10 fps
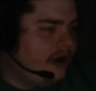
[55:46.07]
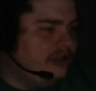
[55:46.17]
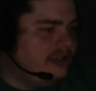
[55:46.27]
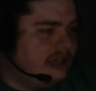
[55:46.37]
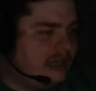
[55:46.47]
What
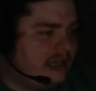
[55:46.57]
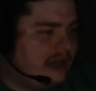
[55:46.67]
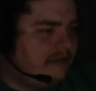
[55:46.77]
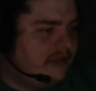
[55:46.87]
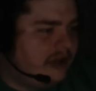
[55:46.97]
did you think of
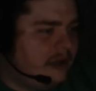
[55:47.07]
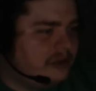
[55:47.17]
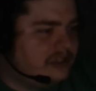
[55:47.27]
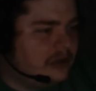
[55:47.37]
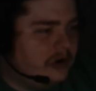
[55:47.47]
that fight? It
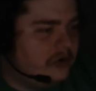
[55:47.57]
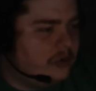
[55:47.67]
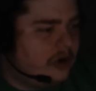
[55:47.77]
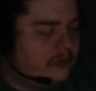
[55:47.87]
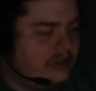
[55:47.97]
was so
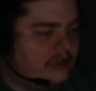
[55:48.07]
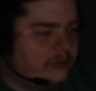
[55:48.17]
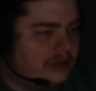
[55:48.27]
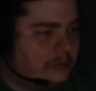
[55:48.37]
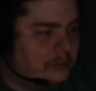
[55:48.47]
underwhelming
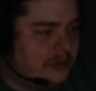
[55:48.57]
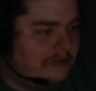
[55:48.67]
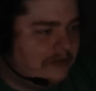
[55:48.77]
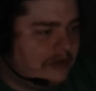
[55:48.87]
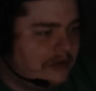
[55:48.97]
to me,
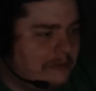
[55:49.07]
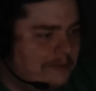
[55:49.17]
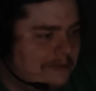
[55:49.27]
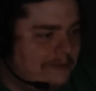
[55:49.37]
that fight.